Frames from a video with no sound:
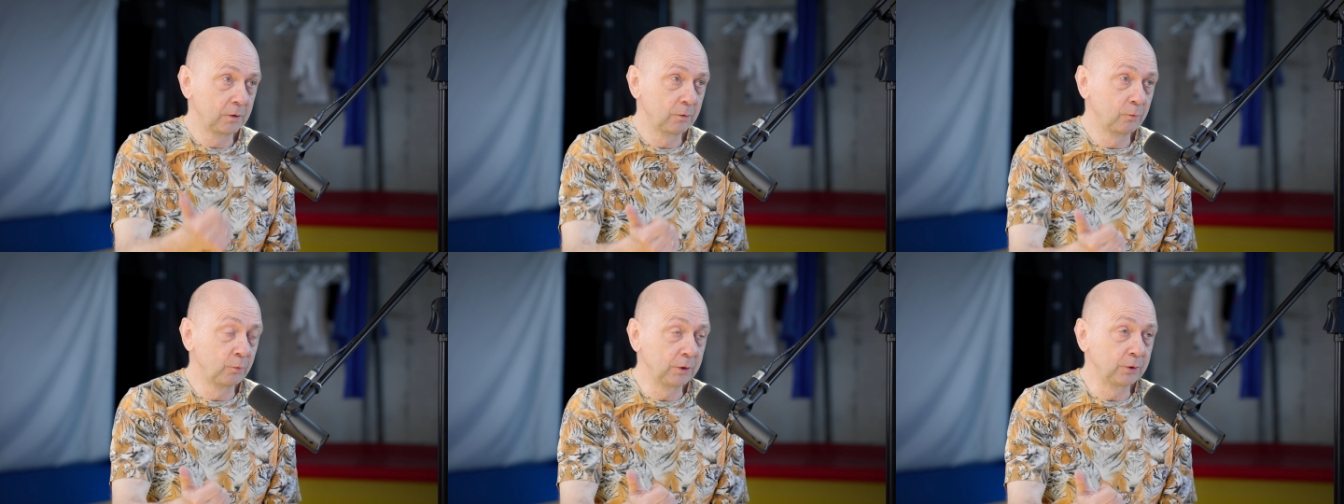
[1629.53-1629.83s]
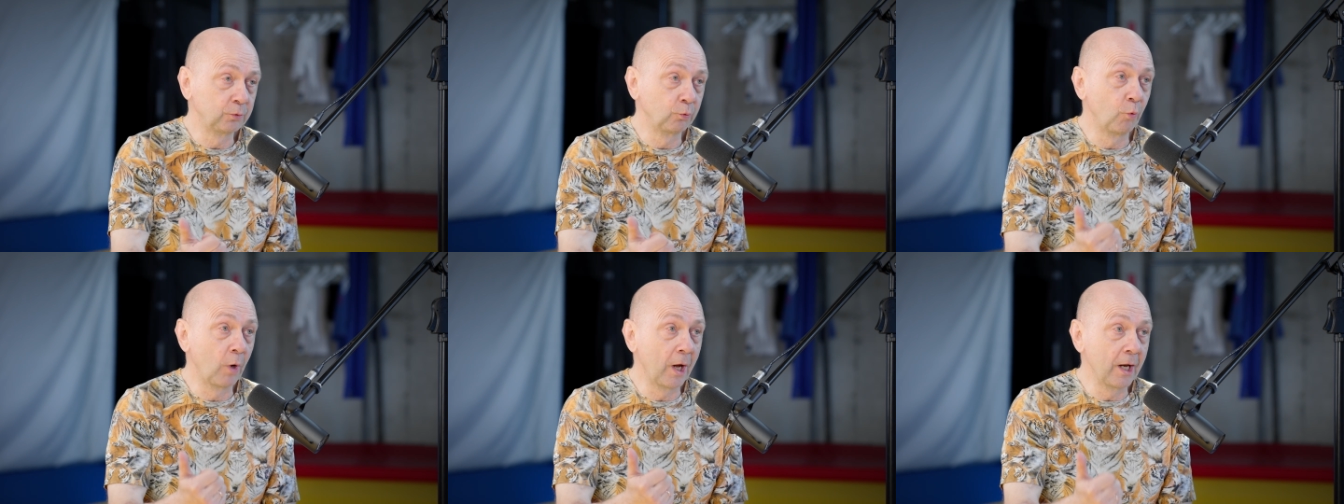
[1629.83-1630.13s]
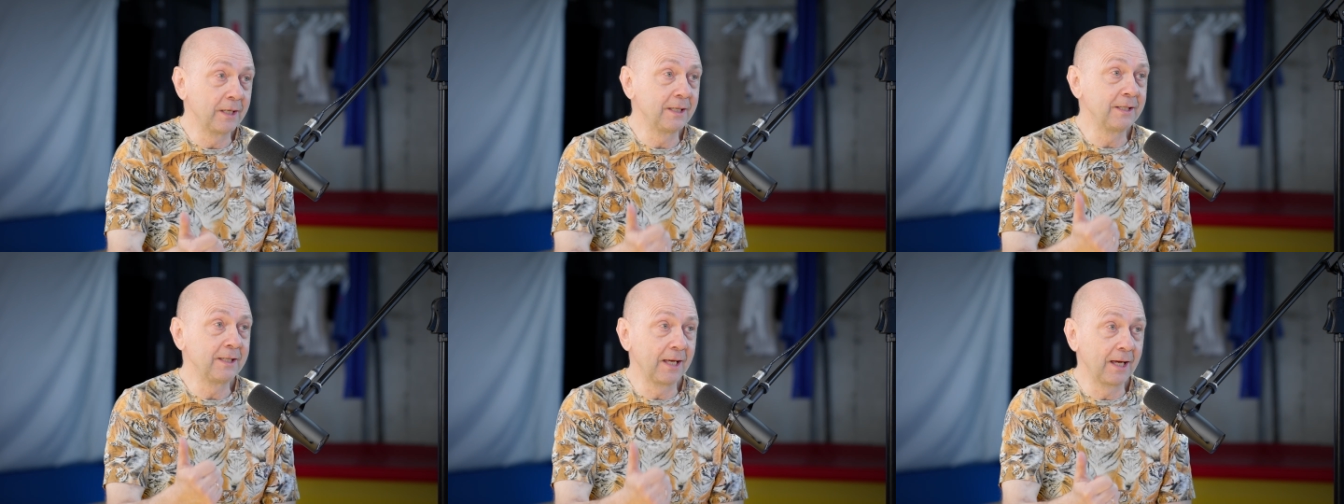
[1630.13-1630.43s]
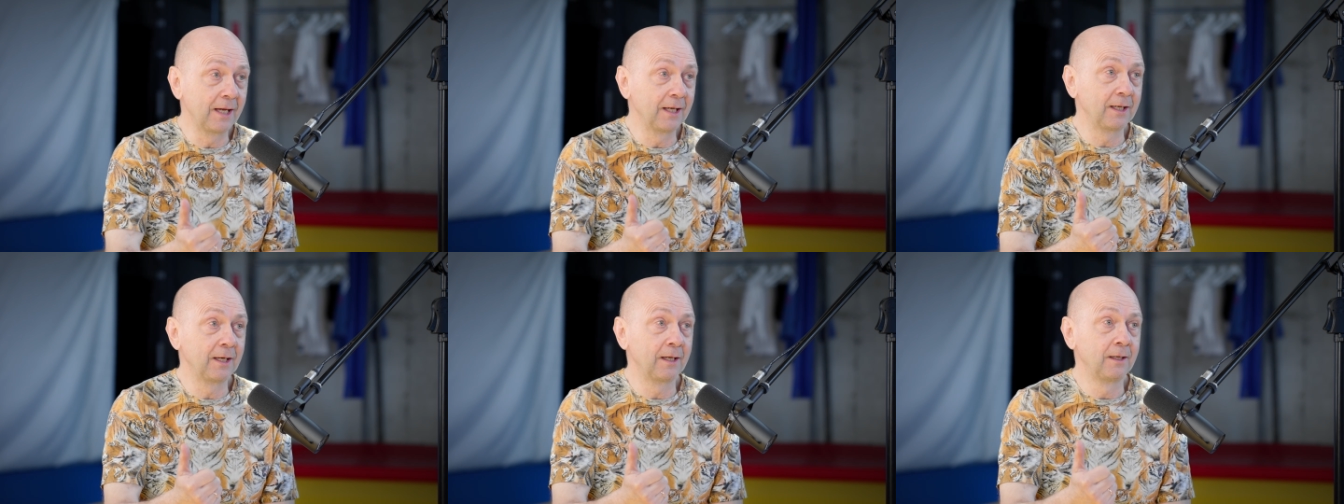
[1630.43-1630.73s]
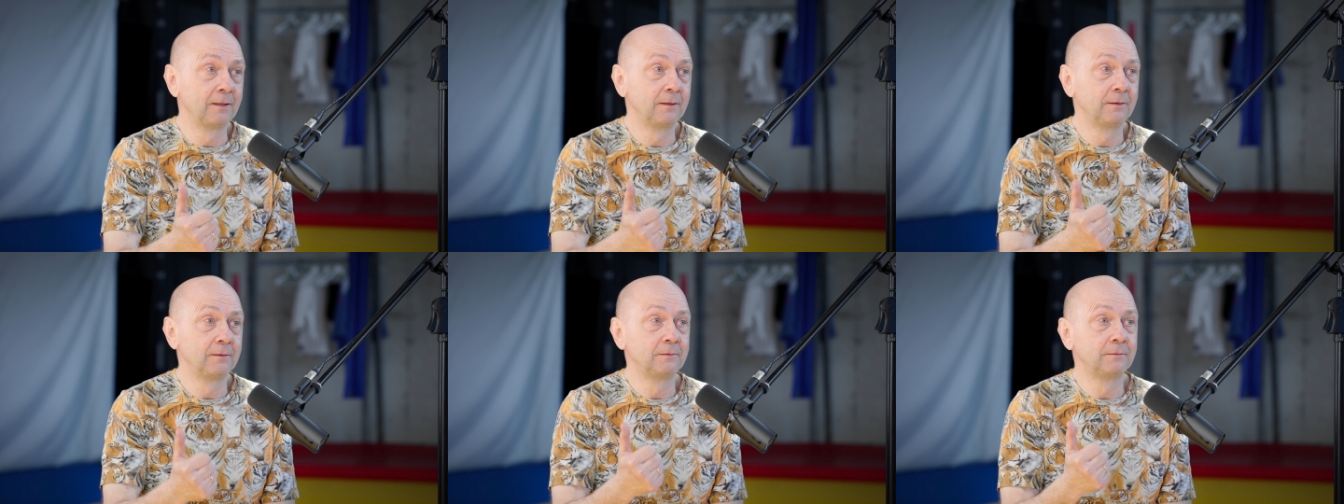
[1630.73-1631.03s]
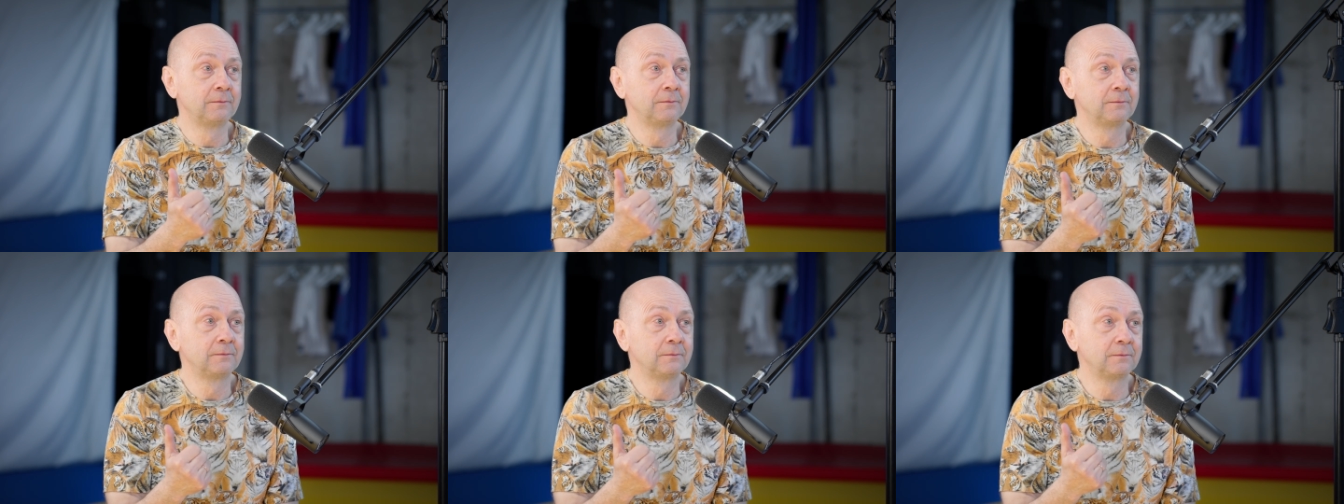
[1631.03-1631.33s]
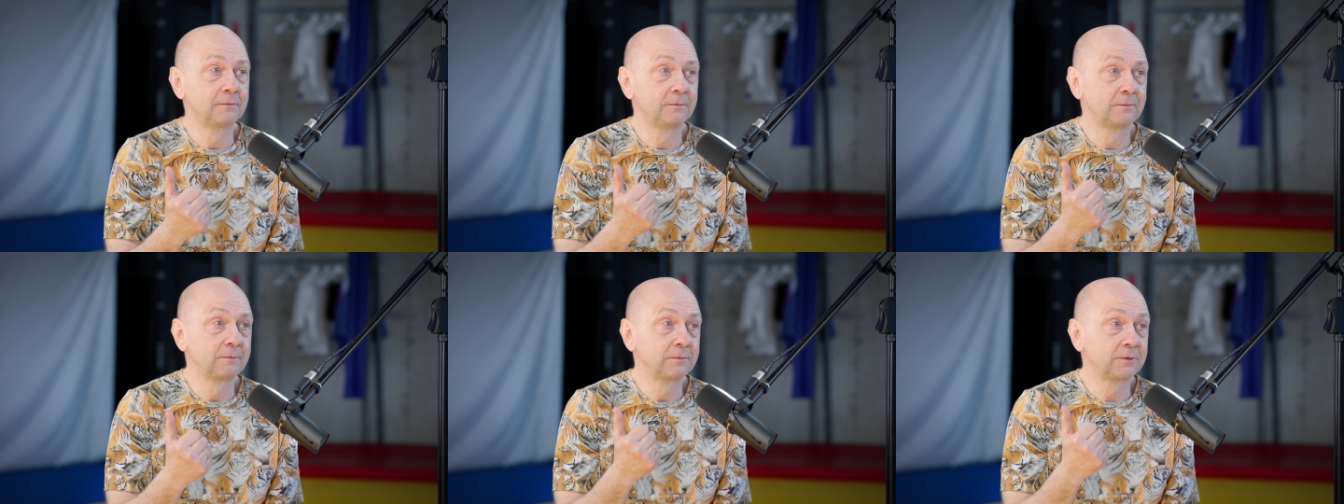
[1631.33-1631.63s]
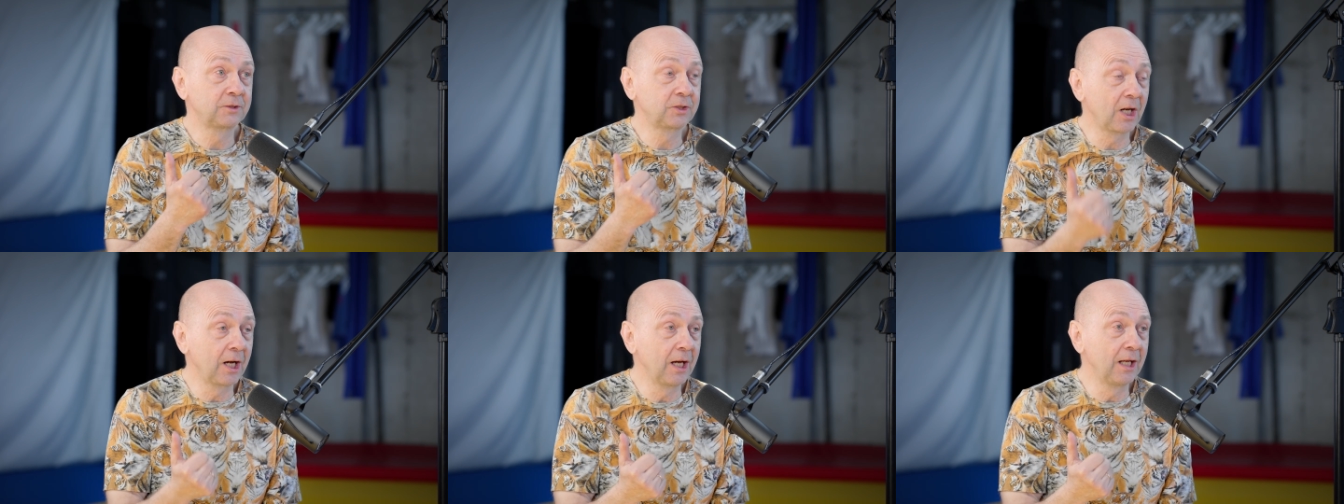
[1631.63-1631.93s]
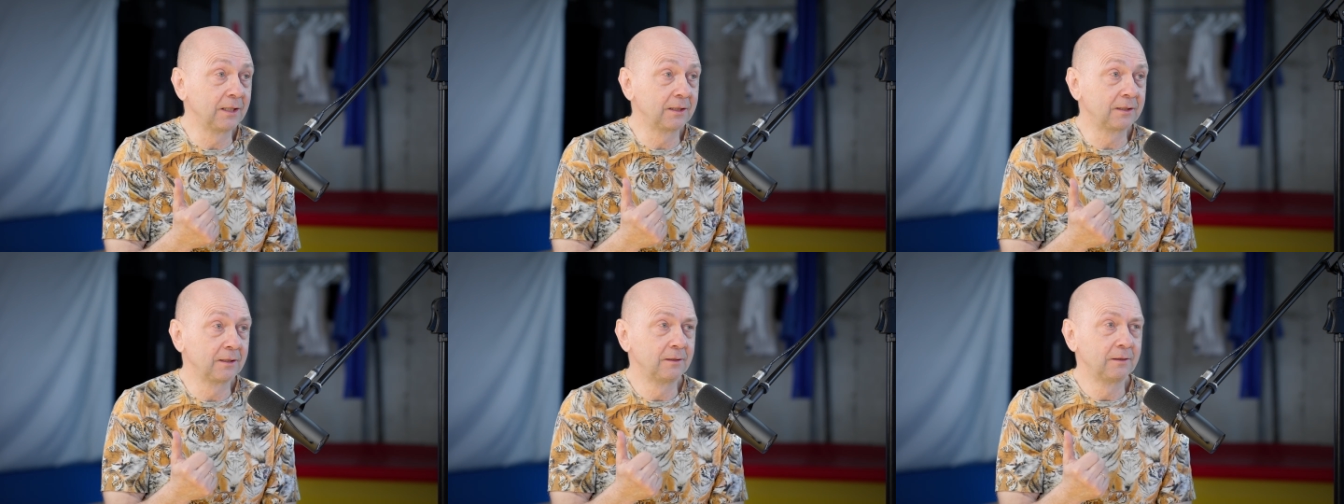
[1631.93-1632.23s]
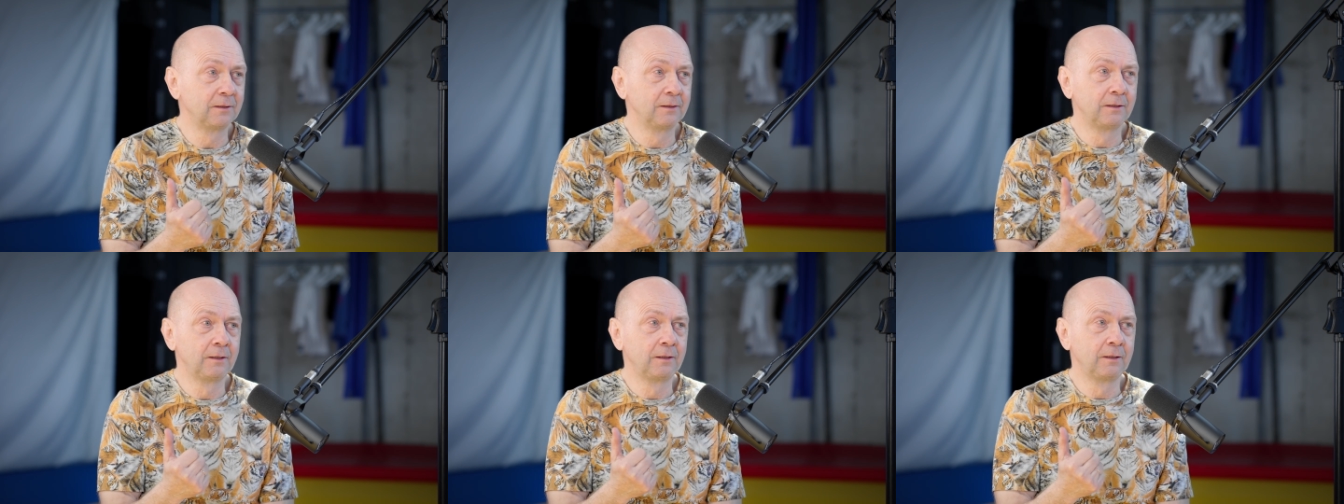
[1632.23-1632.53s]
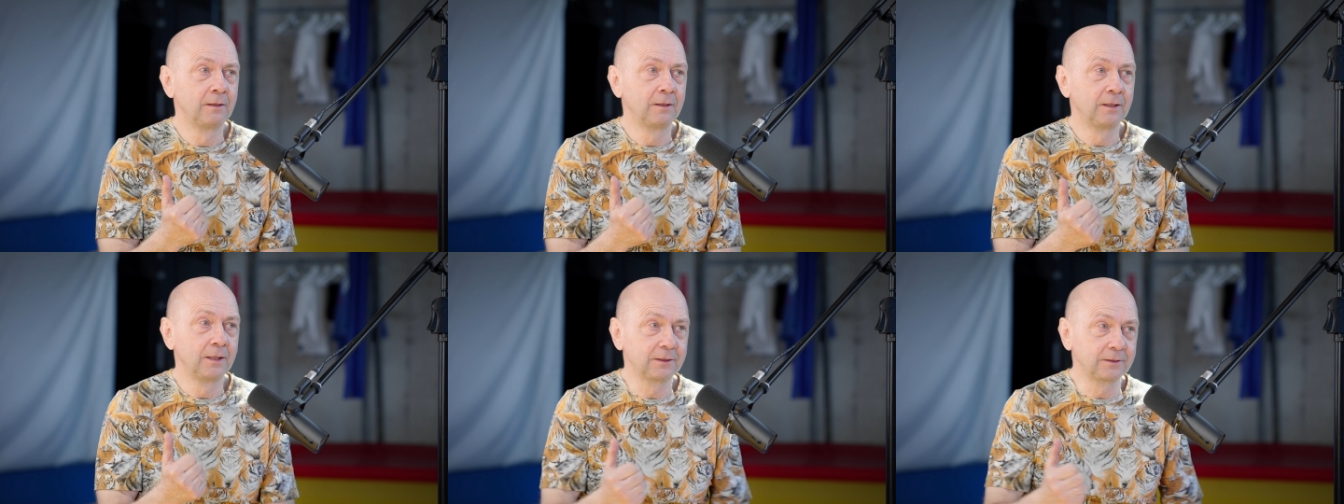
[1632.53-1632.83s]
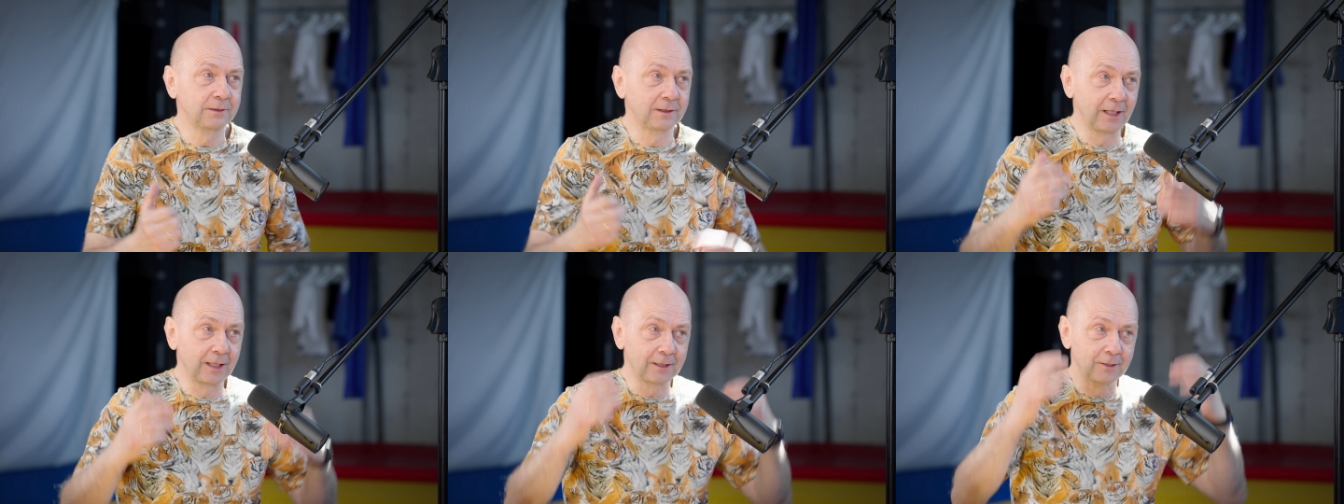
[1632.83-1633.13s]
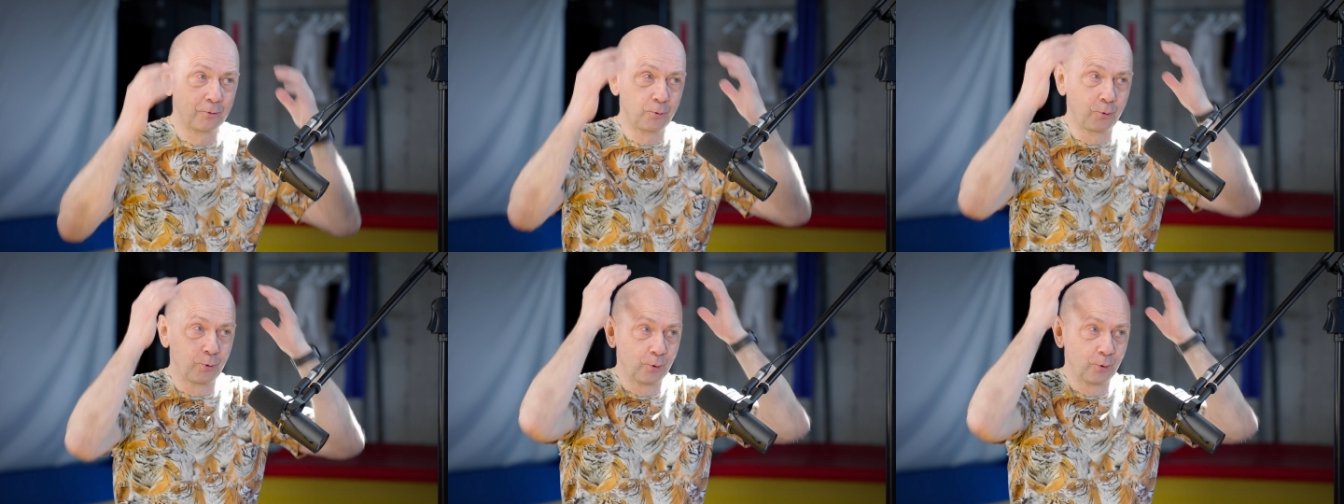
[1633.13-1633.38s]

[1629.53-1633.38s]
with one year child, it's like